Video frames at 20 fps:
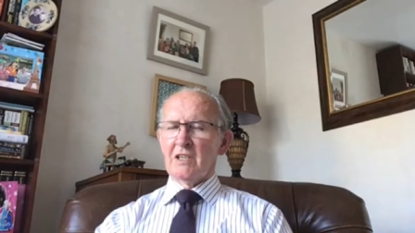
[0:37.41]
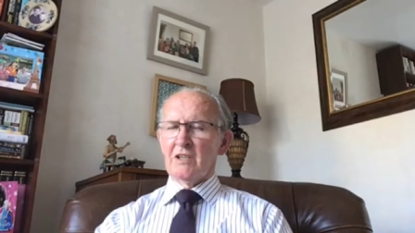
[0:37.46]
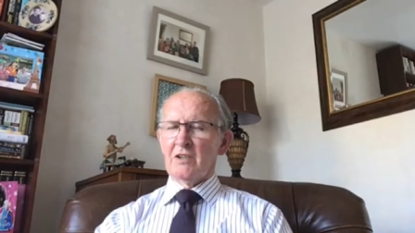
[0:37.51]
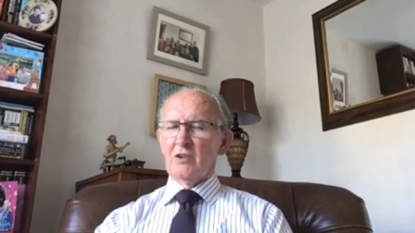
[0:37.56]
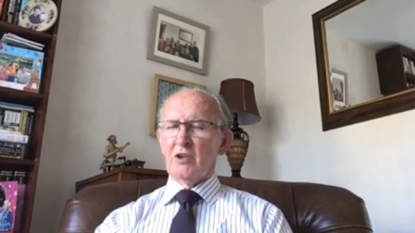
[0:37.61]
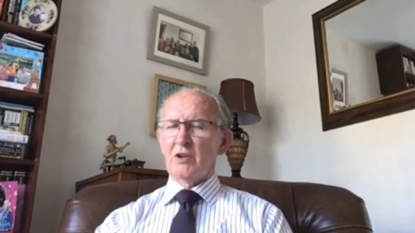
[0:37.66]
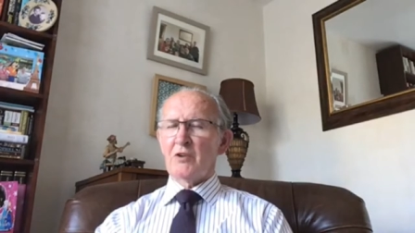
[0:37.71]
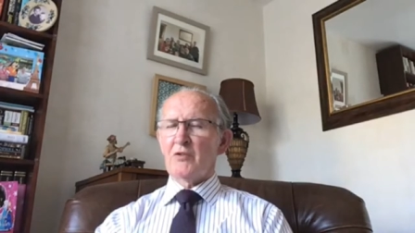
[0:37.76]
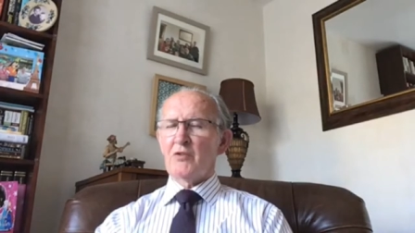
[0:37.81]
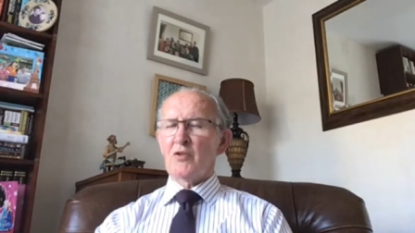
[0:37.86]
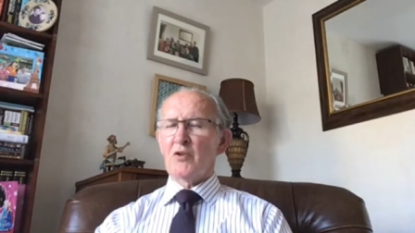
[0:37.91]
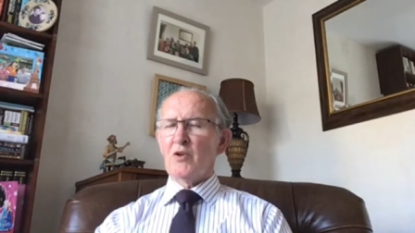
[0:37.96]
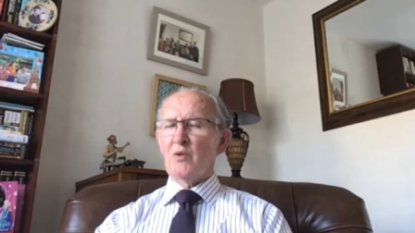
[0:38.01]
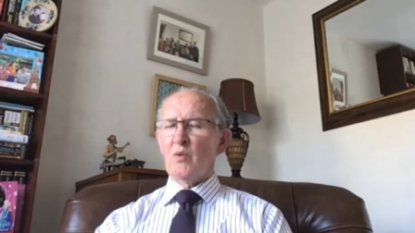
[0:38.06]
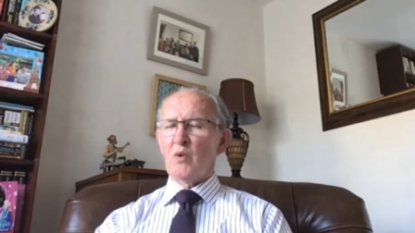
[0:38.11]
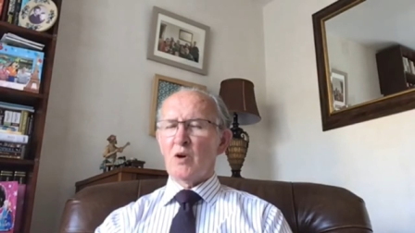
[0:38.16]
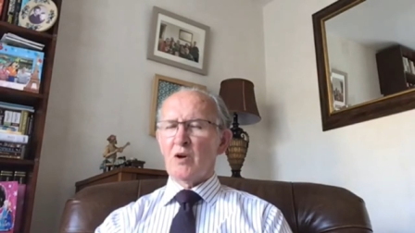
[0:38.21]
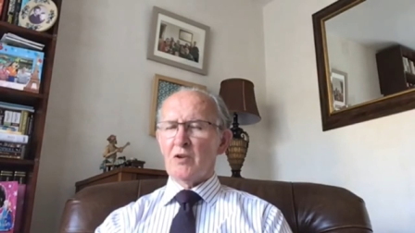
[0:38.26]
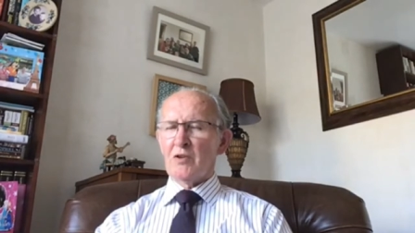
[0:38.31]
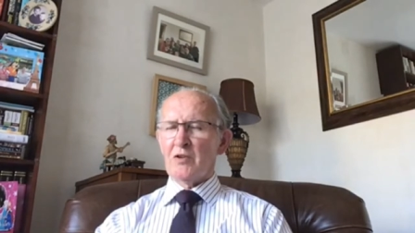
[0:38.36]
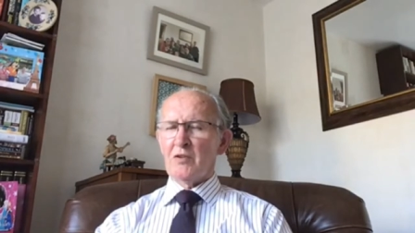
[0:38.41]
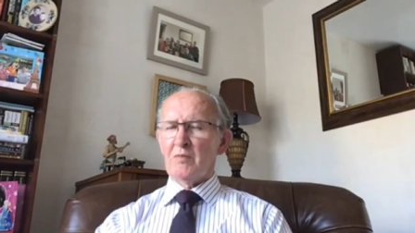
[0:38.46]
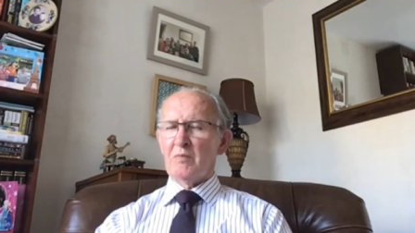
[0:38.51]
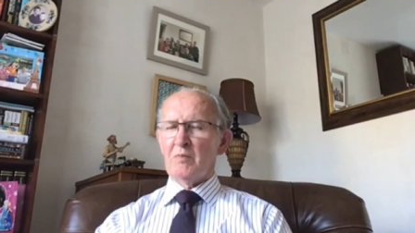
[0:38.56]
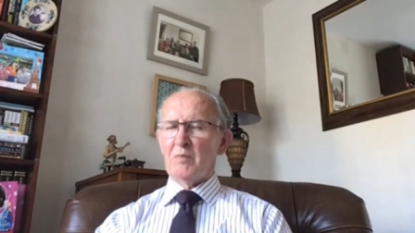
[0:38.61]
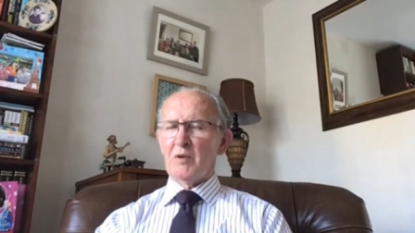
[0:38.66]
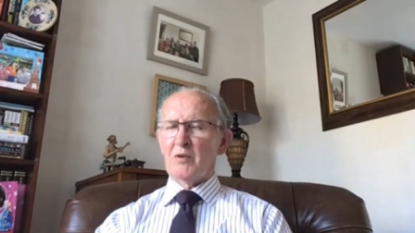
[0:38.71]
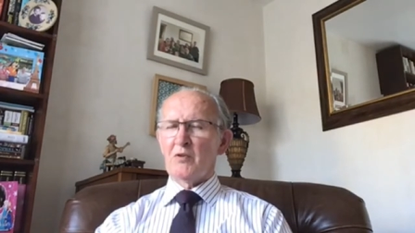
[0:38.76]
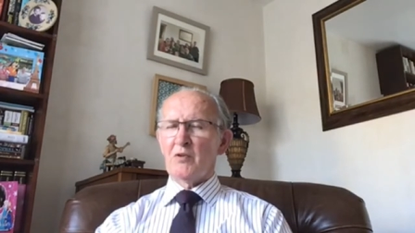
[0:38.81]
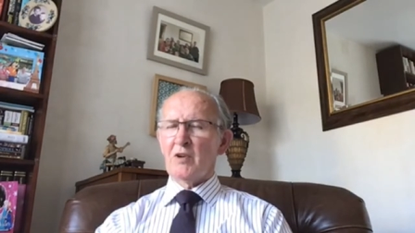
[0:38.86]
not through worth,
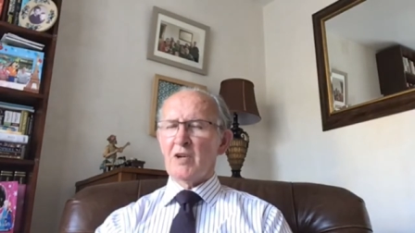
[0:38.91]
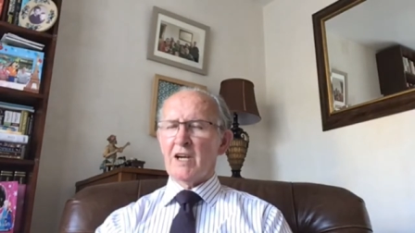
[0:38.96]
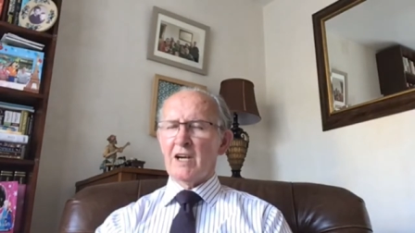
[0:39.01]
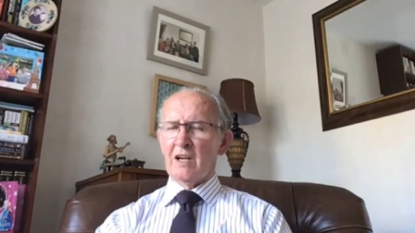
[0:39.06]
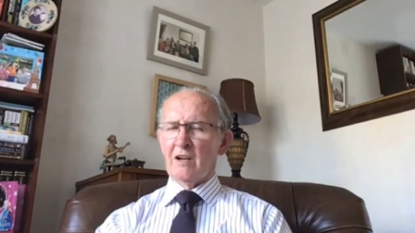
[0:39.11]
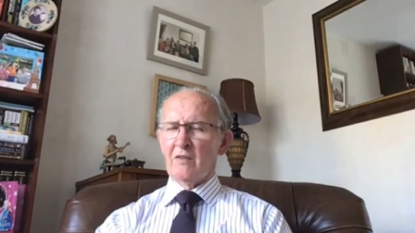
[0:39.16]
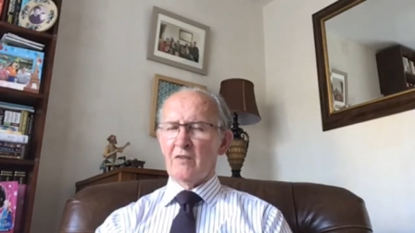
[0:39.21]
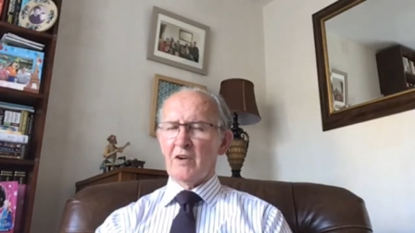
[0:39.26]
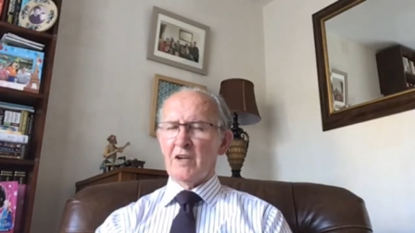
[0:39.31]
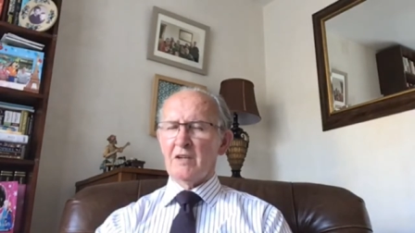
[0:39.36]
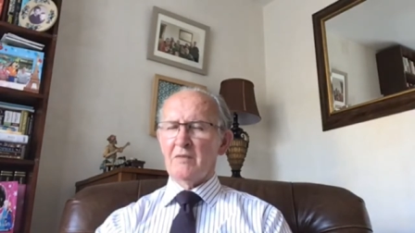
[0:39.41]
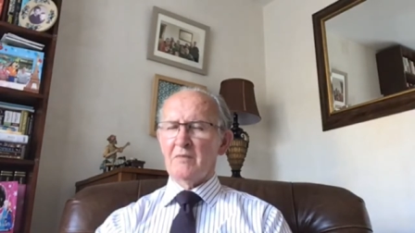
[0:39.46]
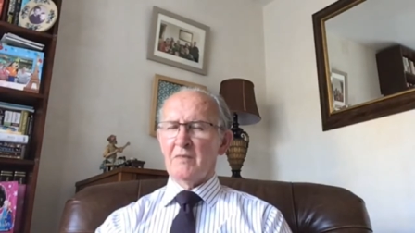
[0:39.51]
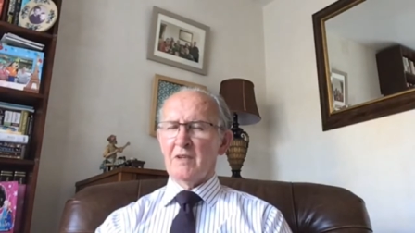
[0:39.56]
but through Calvary.